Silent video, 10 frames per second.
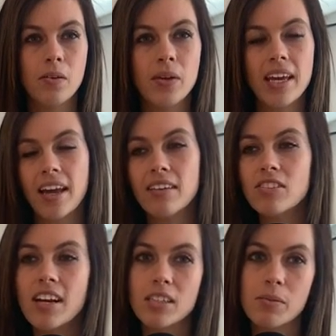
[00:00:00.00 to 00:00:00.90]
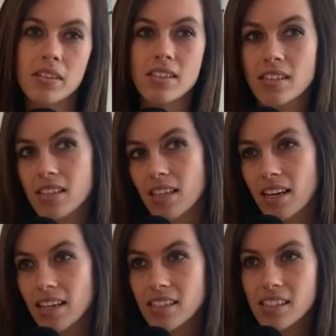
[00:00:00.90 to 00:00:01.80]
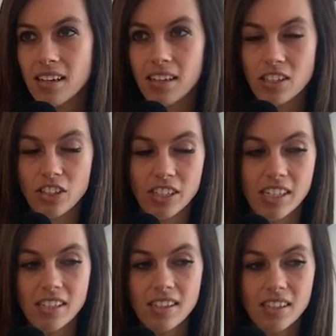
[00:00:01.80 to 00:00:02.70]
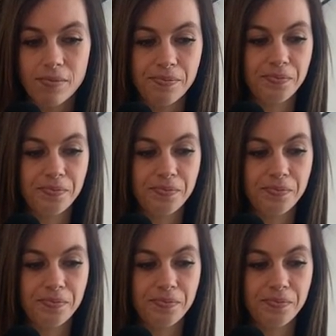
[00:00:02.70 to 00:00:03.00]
we kind of talked about this in the 1900s.